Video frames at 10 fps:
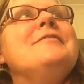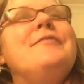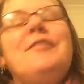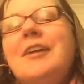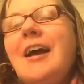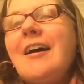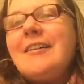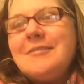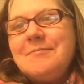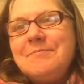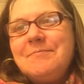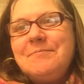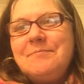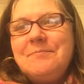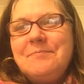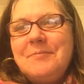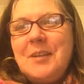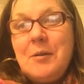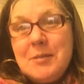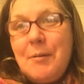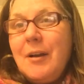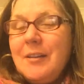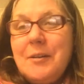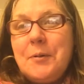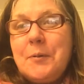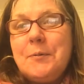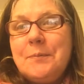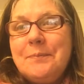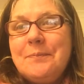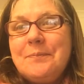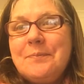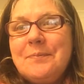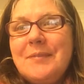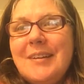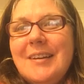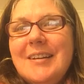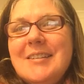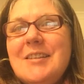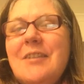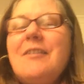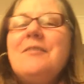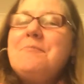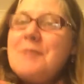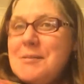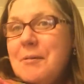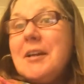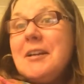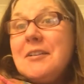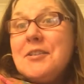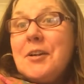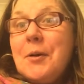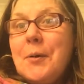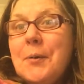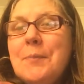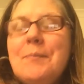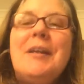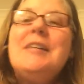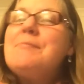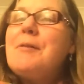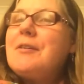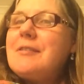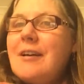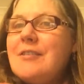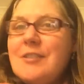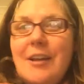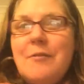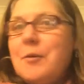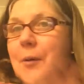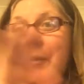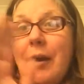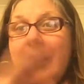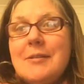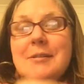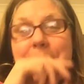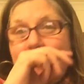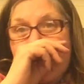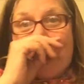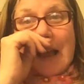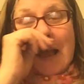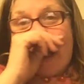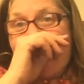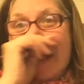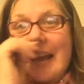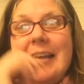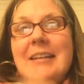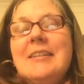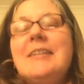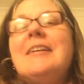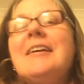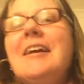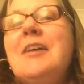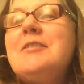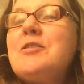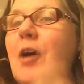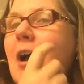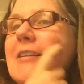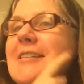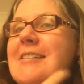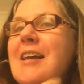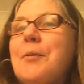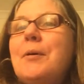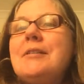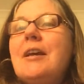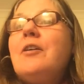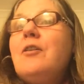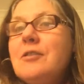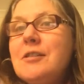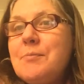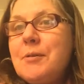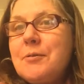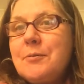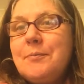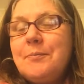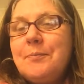very young, he was bilingual. So we spoke English at home. He spoke Dutch everywhere else. And he's trying to say one day, hospital.